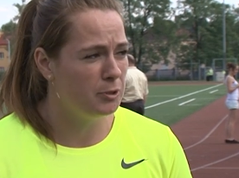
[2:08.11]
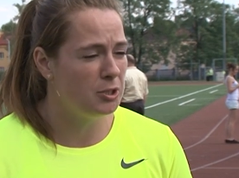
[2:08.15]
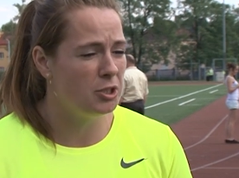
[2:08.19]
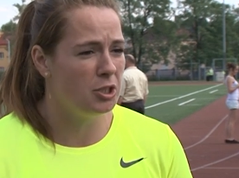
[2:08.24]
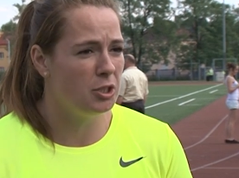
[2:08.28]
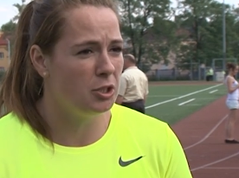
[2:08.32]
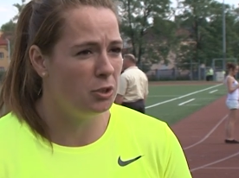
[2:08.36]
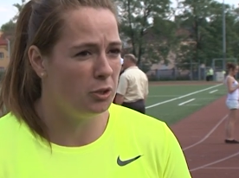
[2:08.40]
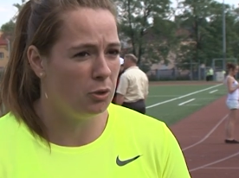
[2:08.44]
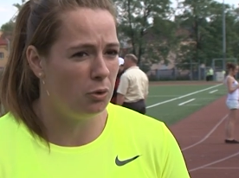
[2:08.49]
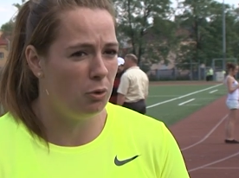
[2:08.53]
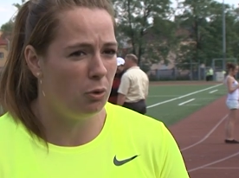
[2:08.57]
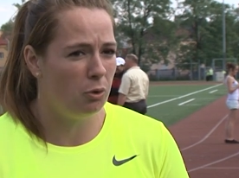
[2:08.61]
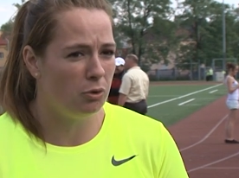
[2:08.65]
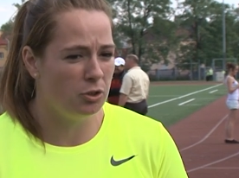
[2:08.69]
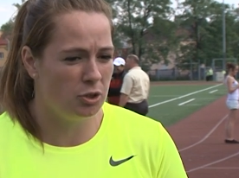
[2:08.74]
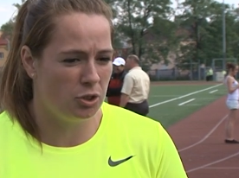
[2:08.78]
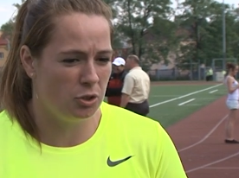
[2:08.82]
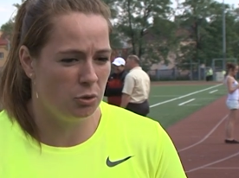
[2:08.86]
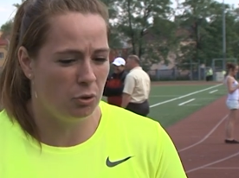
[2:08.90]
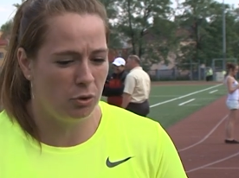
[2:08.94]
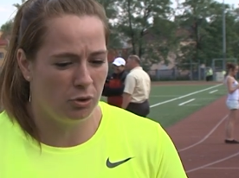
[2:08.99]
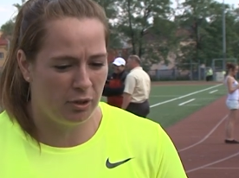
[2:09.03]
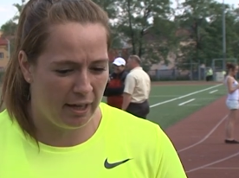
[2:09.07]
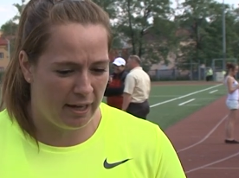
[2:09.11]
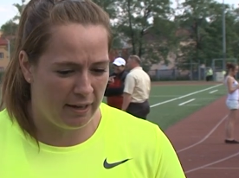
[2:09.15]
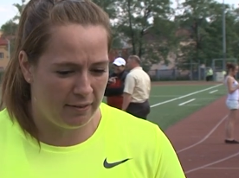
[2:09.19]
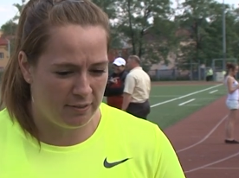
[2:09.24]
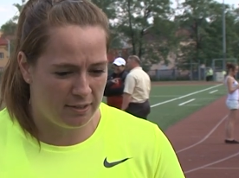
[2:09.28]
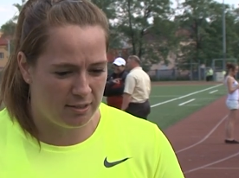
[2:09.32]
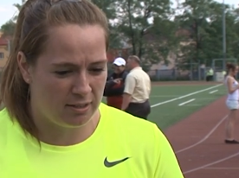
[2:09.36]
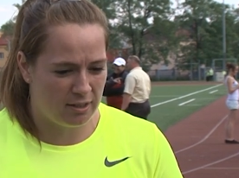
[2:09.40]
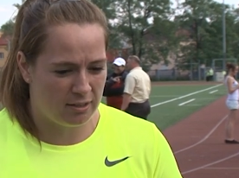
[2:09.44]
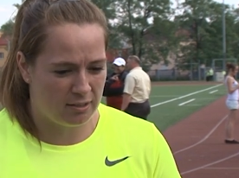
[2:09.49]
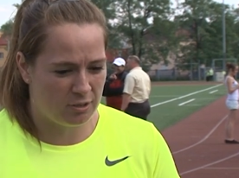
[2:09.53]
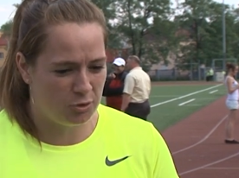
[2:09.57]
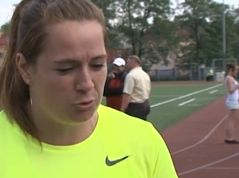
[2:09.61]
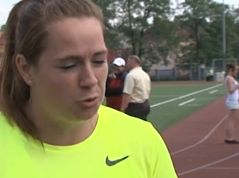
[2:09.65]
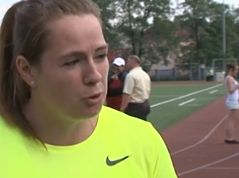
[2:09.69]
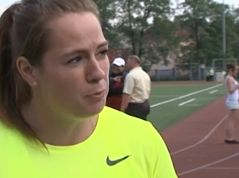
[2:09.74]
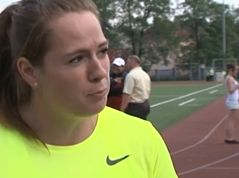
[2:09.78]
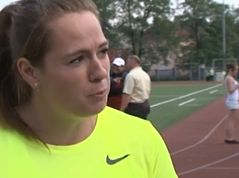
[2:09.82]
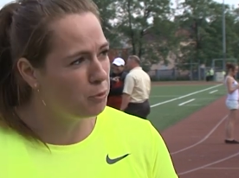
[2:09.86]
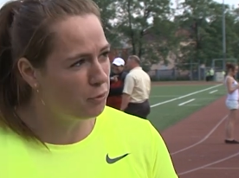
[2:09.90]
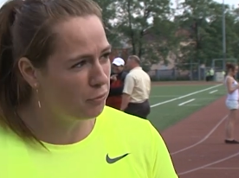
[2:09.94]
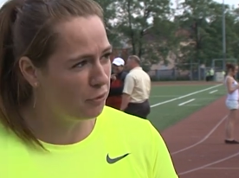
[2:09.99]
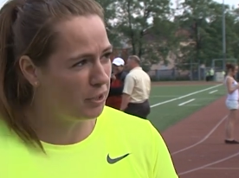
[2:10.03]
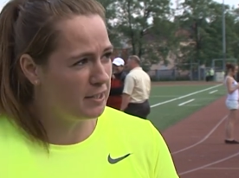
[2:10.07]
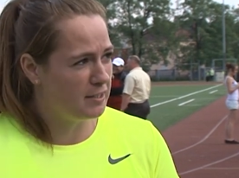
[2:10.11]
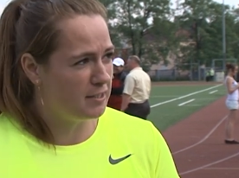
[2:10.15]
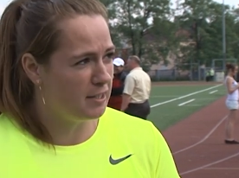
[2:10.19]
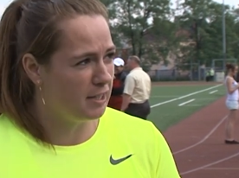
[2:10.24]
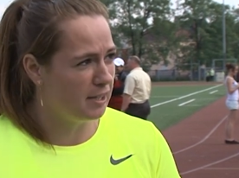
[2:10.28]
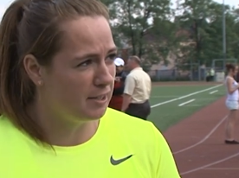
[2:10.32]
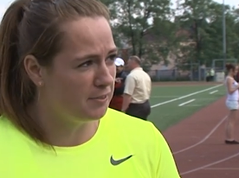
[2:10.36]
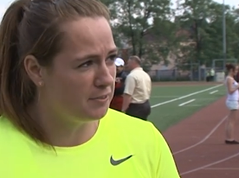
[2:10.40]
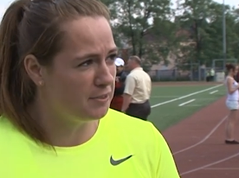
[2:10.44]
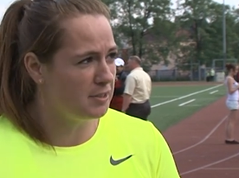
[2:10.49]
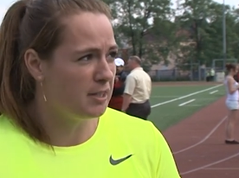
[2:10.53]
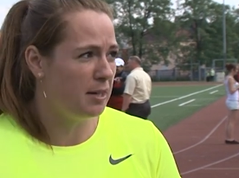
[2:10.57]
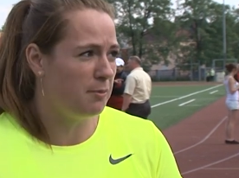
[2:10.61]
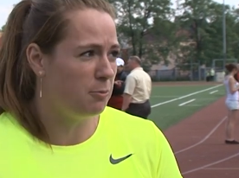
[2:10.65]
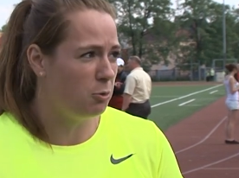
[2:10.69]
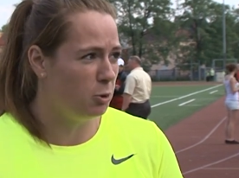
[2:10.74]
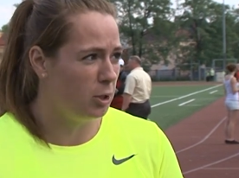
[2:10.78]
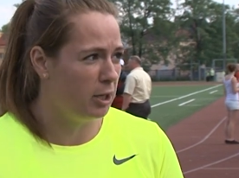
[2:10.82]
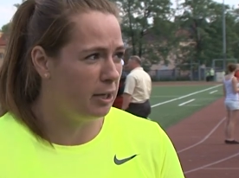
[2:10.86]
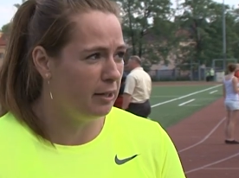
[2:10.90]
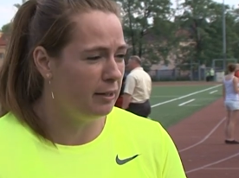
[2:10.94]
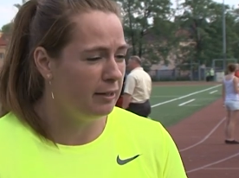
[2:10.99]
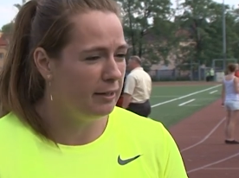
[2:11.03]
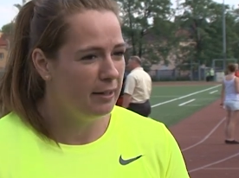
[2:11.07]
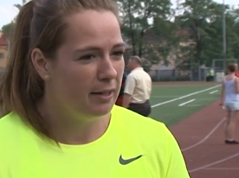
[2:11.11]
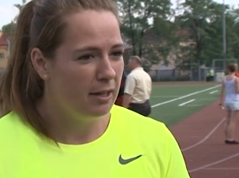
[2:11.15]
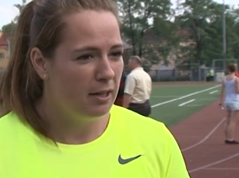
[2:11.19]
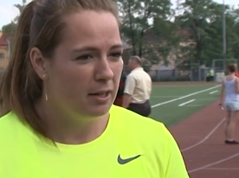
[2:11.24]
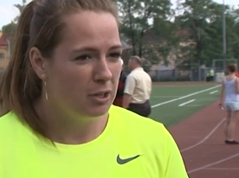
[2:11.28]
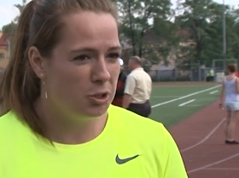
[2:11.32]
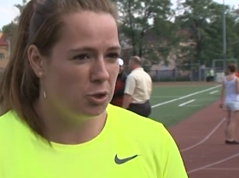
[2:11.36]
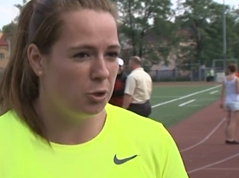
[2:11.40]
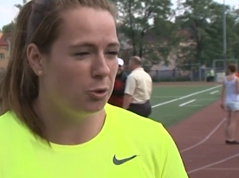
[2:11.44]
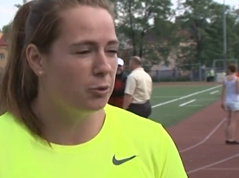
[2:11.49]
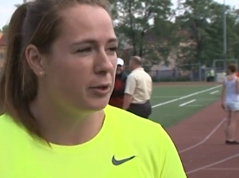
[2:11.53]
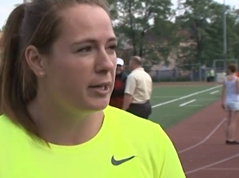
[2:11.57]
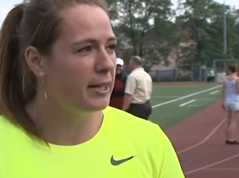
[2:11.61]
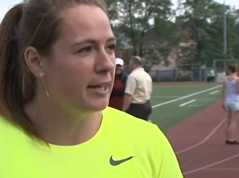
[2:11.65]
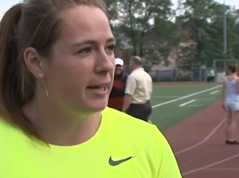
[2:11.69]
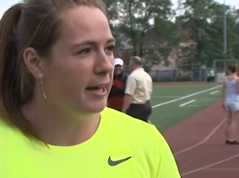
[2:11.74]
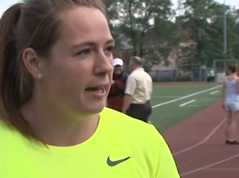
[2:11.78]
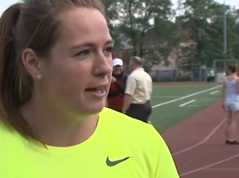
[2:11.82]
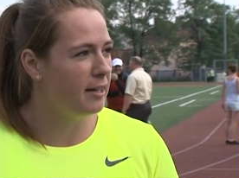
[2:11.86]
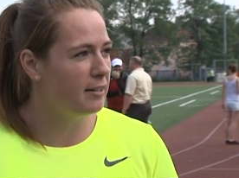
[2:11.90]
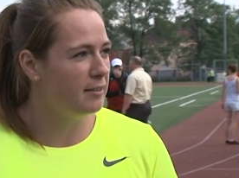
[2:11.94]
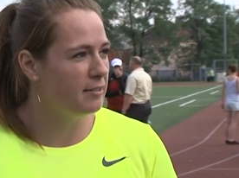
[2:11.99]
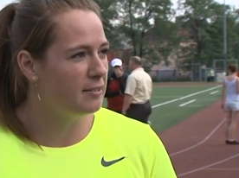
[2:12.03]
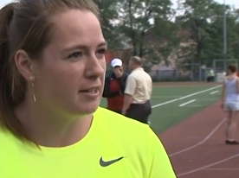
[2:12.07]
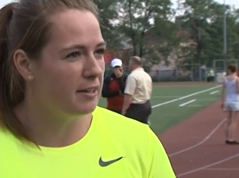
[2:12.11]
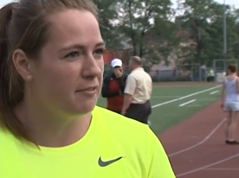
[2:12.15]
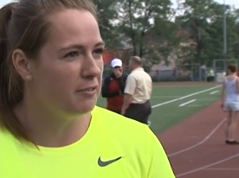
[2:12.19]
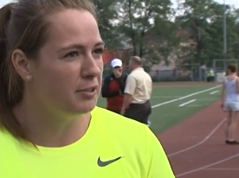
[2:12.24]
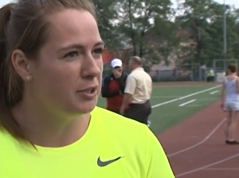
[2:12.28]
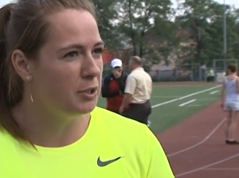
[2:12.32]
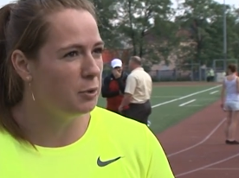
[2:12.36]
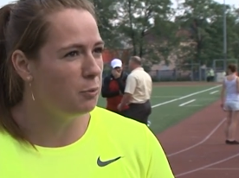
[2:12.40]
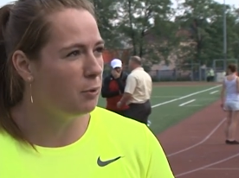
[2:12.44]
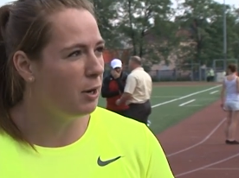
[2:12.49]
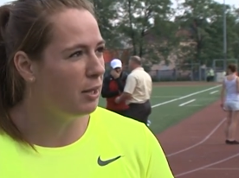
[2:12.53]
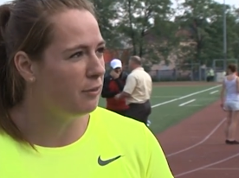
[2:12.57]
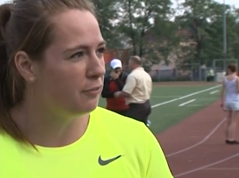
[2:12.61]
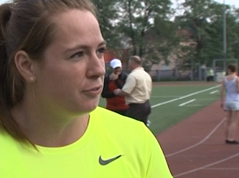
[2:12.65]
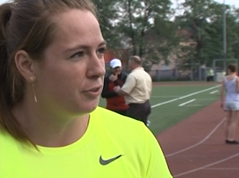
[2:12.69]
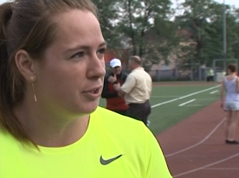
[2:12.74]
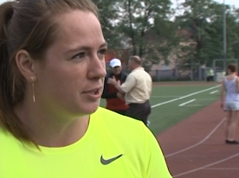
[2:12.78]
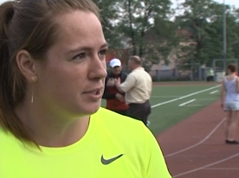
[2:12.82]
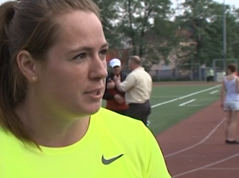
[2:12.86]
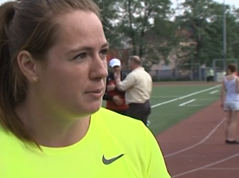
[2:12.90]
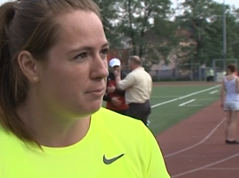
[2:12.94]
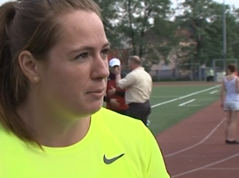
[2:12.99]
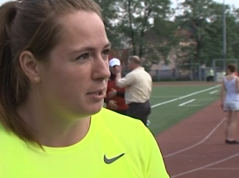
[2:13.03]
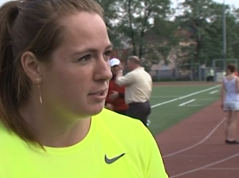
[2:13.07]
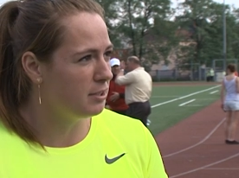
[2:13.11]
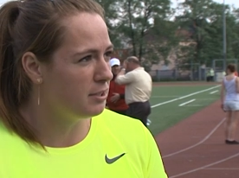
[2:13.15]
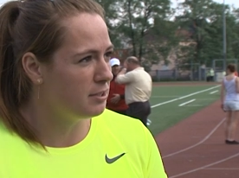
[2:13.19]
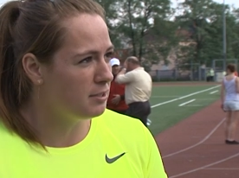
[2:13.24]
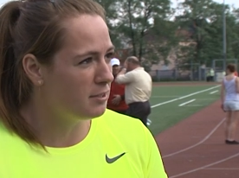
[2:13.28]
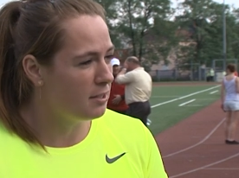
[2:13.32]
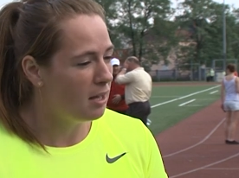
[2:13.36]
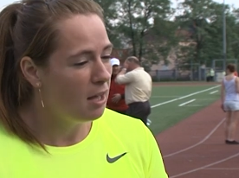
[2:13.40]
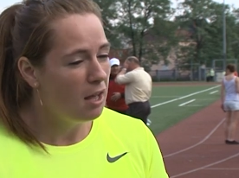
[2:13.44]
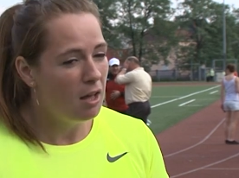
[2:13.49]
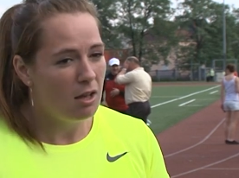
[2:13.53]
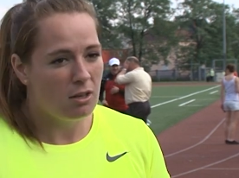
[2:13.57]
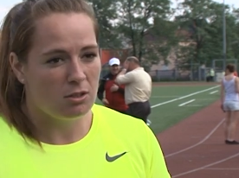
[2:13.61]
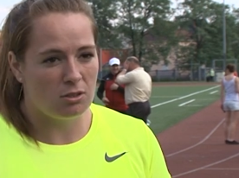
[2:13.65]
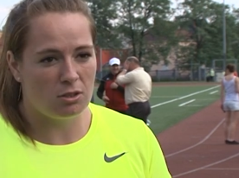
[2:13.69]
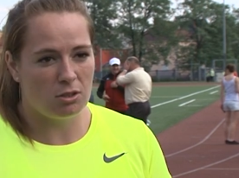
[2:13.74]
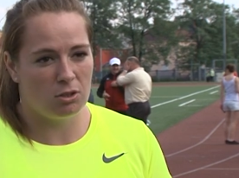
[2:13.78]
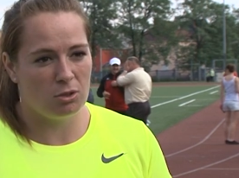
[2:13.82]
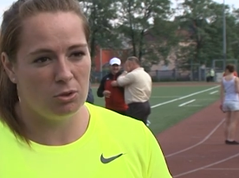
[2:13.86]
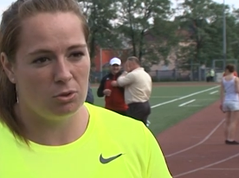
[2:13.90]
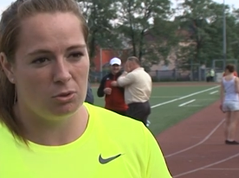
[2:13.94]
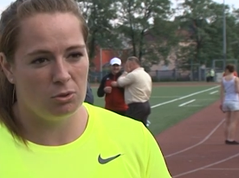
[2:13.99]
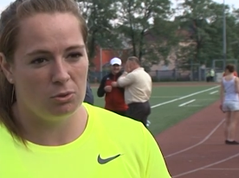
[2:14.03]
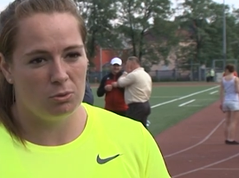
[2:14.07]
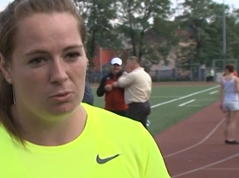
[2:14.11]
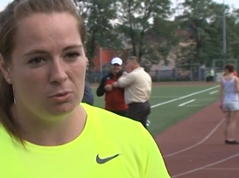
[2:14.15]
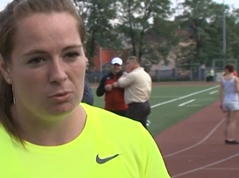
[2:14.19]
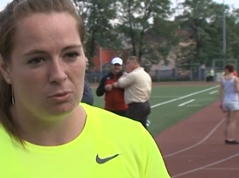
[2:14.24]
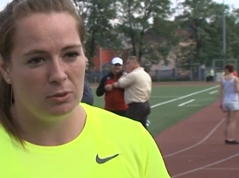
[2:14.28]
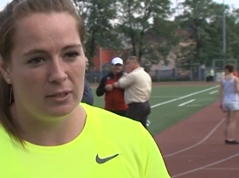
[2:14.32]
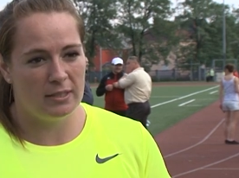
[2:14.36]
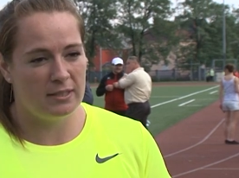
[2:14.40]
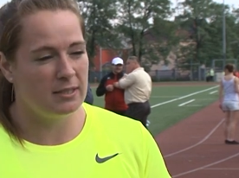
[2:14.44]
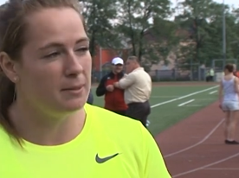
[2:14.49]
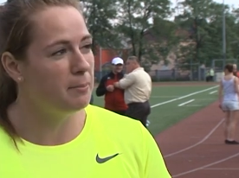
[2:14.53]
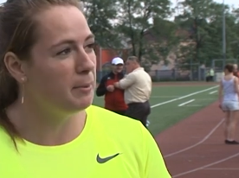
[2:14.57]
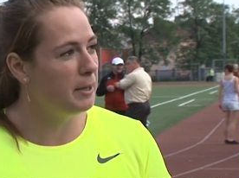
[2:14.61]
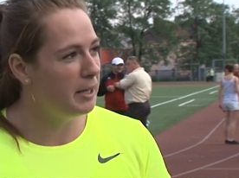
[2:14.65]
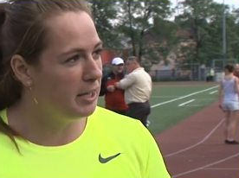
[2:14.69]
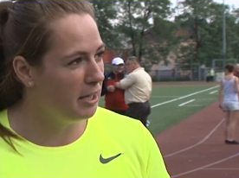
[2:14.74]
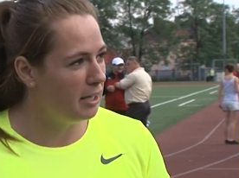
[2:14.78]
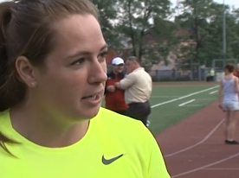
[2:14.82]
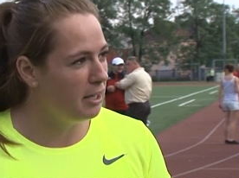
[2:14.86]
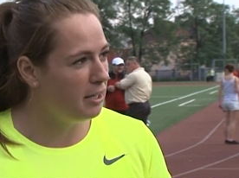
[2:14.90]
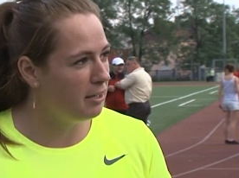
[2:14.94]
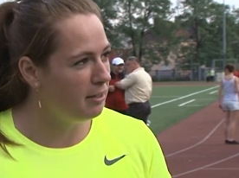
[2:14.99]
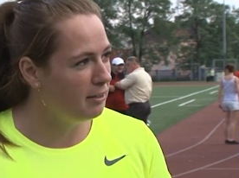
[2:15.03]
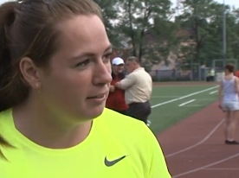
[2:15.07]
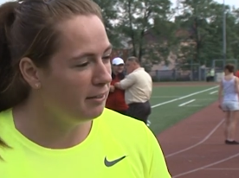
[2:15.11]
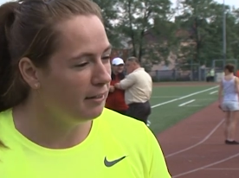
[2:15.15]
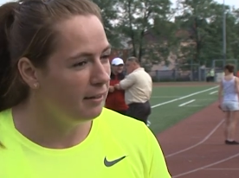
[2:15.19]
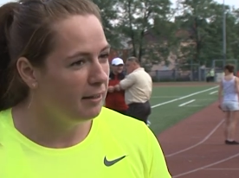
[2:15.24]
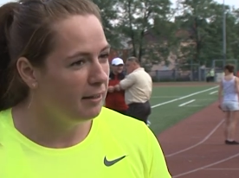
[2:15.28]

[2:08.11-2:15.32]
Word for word: She, she only has just to improve herself somewhere. She already had 71 30 meters, so it's a beginning.